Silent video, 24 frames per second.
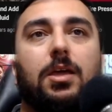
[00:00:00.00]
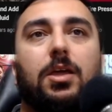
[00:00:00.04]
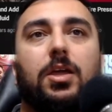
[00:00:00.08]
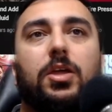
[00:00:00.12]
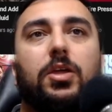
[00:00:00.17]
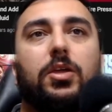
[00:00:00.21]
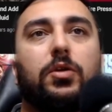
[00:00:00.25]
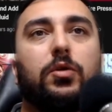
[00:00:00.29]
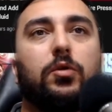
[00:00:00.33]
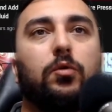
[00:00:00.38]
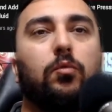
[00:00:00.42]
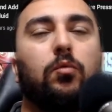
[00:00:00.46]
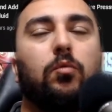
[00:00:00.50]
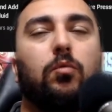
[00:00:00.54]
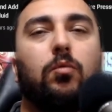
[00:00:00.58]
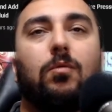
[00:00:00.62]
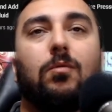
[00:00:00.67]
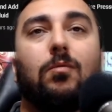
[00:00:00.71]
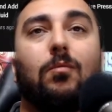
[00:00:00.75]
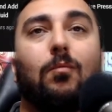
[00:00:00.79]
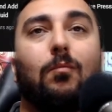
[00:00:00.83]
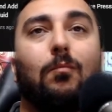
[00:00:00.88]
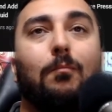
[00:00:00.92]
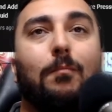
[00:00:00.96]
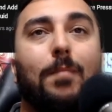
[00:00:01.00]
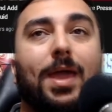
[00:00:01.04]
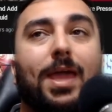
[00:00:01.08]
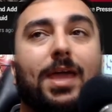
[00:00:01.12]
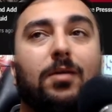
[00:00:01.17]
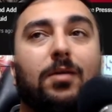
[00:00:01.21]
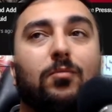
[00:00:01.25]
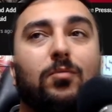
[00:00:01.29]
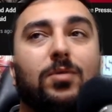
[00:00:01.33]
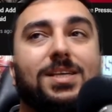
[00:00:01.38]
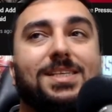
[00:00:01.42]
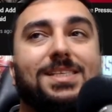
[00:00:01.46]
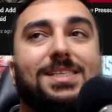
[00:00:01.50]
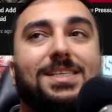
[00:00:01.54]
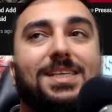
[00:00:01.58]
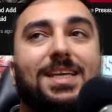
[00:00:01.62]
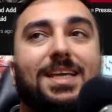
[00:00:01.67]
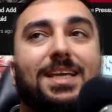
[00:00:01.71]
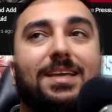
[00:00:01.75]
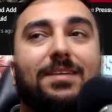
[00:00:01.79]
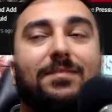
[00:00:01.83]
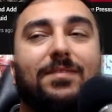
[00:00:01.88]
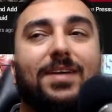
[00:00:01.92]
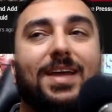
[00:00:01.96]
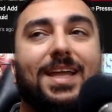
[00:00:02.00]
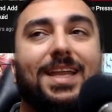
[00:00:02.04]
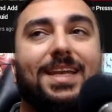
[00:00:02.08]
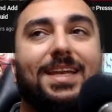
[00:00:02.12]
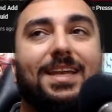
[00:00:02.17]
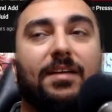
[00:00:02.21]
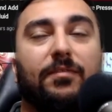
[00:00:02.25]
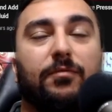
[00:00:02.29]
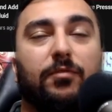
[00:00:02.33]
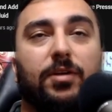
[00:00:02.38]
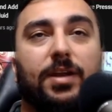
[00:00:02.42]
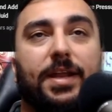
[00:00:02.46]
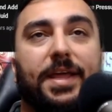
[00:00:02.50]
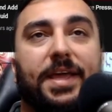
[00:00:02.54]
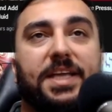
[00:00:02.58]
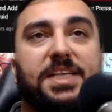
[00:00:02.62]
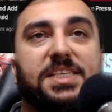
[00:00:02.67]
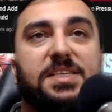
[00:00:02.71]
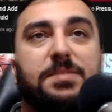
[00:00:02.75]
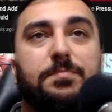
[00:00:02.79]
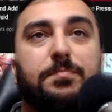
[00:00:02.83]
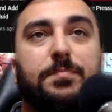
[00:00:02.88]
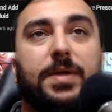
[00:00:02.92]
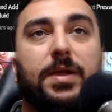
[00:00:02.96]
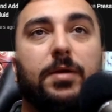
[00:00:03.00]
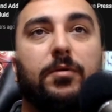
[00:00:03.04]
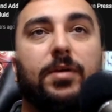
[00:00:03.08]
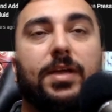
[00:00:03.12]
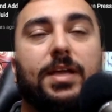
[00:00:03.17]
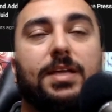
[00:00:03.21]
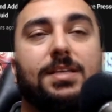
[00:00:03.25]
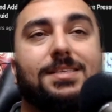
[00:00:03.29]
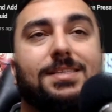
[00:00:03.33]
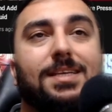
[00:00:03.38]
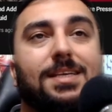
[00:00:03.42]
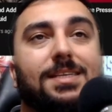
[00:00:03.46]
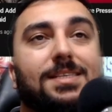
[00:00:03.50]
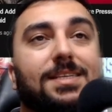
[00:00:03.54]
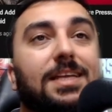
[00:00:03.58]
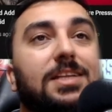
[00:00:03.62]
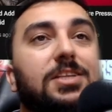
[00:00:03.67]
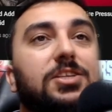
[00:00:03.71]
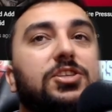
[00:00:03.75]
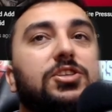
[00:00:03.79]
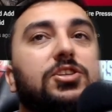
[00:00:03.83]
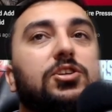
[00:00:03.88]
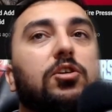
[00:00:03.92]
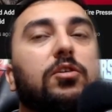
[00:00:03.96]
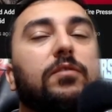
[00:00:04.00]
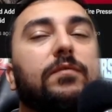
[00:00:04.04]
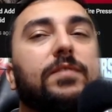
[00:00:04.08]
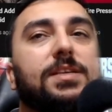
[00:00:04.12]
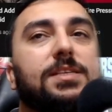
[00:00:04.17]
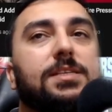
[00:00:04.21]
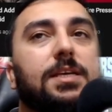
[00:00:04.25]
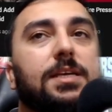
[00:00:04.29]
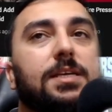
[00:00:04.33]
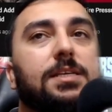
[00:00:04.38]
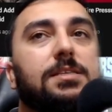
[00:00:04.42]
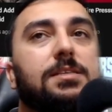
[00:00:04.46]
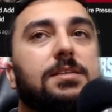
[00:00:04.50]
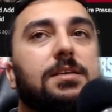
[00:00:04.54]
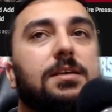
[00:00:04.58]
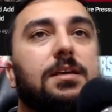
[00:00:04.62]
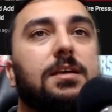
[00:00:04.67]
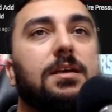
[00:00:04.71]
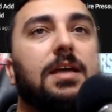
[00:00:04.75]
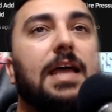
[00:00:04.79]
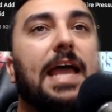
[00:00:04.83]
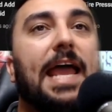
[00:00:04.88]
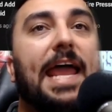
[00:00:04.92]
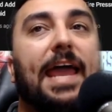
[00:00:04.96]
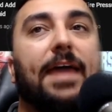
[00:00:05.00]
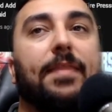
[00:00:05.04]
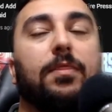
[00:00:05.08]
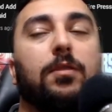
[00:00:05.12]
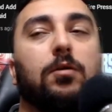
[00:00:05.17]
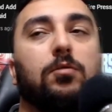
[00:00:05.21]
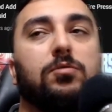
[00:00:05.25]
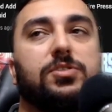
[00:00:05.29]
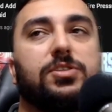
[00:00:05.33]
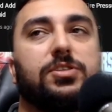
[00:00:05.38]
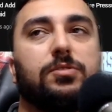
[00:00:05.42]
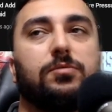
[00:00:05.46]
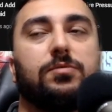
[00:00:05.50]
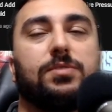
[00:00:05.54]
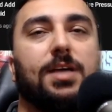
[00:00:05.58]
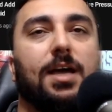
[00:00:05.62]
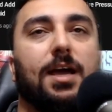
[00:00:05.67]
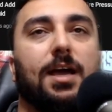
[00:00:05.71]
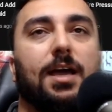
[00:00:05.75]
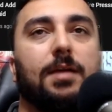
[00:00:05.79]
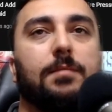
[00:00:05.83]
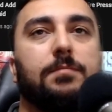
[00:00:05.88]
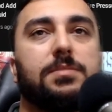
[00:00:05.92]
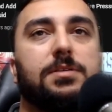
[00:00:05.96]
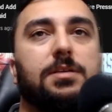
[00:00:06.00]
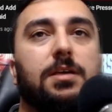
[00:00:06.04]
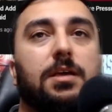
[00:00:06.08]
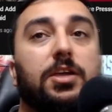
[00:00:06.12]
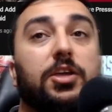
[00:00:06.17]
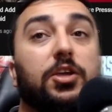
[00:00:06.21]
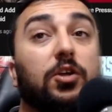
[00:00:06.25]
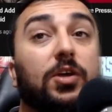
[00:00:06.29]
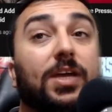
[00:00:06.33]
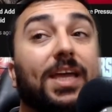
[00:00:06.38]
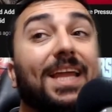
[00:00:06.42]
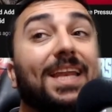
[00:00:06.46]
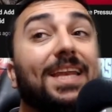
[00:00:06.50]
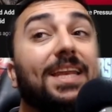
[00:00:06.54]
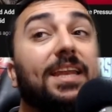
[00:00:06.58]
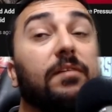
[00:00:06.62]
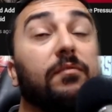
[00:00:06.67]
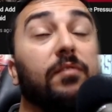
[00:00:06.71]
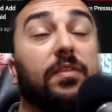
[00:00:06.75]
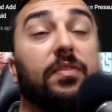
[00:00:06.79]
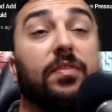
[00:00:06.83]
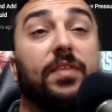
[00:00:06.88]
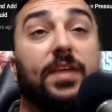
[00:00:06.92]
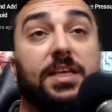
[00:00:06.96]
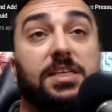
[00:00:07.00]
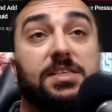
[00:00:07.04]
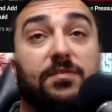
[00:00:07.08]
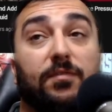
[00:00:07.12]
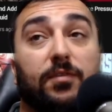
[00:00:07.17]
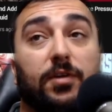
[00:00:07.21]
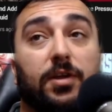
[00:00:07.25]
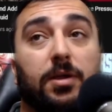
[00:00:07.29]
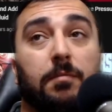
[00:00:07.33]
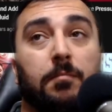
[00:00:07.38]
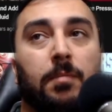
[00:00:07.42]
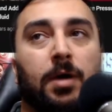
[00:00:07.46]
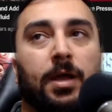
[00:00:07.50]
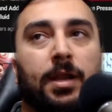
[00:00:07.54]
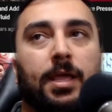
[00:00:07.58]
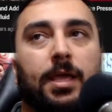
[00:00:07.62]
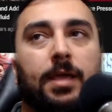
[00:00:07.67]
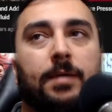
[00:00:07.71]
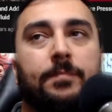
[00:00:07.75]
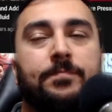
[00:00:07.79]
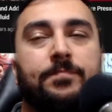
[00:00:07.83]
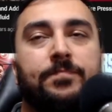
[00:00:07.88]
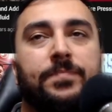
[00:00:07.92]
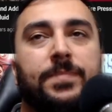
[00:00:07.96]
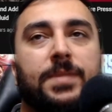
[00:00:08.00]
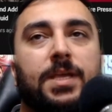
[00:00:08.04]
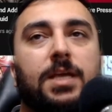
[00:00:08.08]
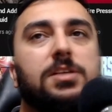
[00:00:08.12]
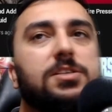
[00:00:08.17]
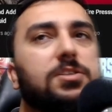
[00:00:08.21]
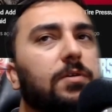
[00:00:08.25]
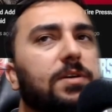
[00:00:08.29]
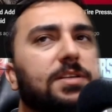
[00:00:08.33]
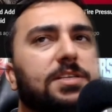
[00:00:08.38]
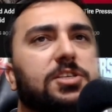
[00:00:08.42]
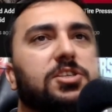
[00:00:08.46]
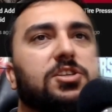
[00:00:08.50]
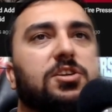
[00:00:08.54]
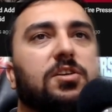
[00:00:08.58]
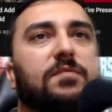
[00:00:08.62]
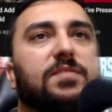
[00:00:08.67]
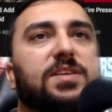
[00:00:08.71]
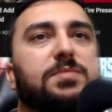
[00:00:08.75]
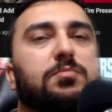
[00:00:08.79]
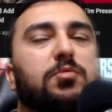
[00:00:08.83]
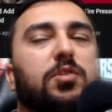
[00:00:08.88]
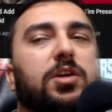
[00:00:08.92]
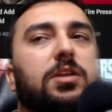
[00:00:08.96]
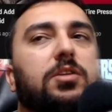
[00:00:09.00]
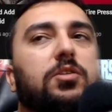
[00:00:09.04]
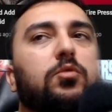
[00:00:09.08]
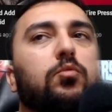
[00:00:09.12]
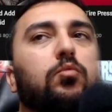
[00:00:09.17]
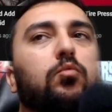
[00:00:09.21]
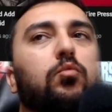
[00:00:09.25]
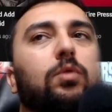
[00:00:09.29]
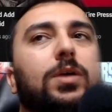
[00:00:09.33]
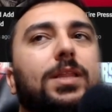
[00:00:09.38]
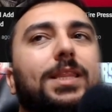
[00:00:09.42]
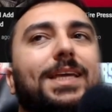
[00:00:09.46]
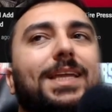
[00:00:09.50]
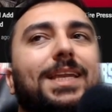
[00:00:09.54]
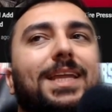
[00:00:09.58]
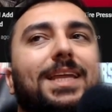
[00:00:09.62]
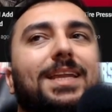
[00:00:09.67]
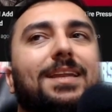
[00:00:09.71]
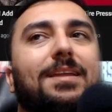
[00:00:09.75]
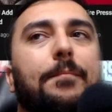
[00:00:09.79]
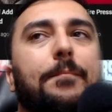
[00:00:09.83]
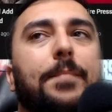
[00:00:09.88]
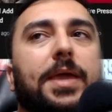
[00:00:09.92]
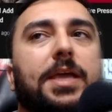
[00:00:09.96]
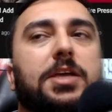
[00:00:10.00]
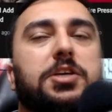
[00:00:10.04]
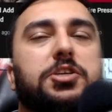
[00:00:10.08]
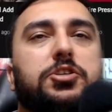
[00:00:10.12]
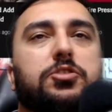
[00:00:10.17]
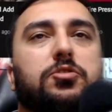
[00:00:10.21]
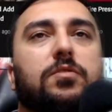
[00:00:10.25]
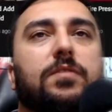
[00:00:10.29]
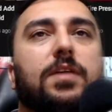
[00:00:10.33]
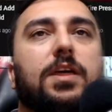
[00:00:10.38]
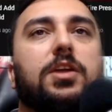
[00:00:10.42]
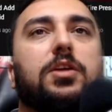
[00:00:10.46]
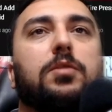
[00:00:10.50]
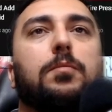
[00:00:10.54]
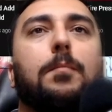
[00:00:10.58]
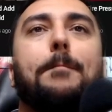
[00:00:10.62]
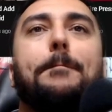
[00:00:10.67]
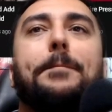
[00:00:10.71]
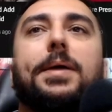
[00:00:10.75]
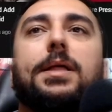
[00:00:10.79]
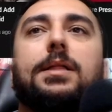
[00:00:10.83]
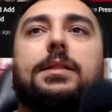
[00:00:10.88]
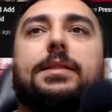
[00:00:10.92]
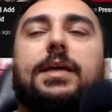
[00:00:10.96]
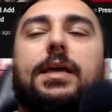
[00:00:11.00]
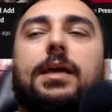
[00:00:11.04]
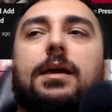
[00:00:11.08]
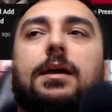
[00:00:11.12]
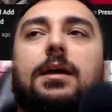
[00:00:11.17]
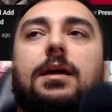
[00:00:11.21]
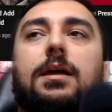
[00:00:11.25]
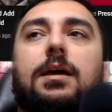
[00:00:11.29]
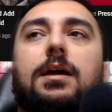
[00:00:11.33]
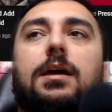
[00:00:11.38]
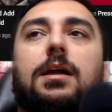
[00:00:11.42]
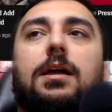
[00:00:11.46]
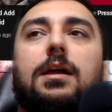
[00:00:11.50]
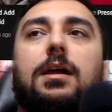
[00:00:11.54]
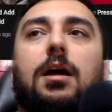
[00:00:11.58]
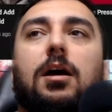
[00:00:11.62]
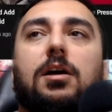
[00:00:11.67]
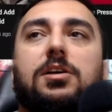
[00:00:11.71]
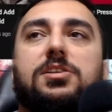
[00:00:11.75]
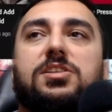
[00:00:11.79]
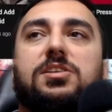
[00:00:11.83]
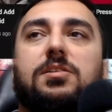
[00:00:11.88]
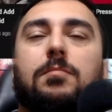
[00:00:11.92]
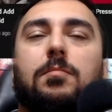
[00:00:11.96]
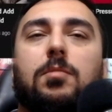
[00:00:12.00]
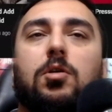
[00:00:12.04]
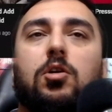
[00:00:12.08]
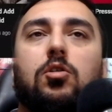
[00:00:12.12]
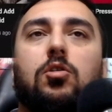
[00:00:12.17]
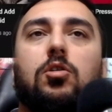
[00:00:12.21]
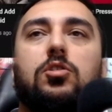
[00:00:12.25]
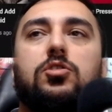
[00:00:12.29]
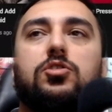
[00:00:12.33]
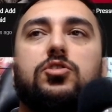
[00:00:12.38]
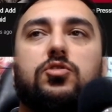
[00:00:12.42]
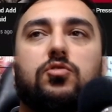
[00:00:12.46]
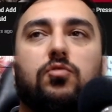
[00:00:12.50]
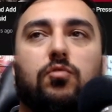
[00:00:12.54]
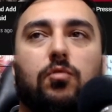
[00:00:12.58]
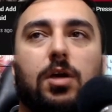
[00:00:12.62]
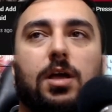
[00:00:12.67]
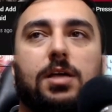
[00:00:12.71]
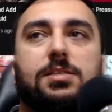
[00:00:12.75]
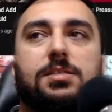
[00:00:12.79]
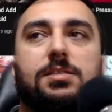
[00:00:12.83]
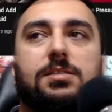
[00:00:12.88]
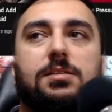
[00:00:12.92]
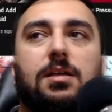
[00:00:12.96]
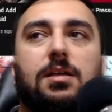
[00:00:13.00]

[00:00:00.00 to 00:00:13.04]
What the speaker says: you may receive different experiences and services at those two times. You'll get different things for your money. So as a service brand, you really need to make sure that you're building customer trust.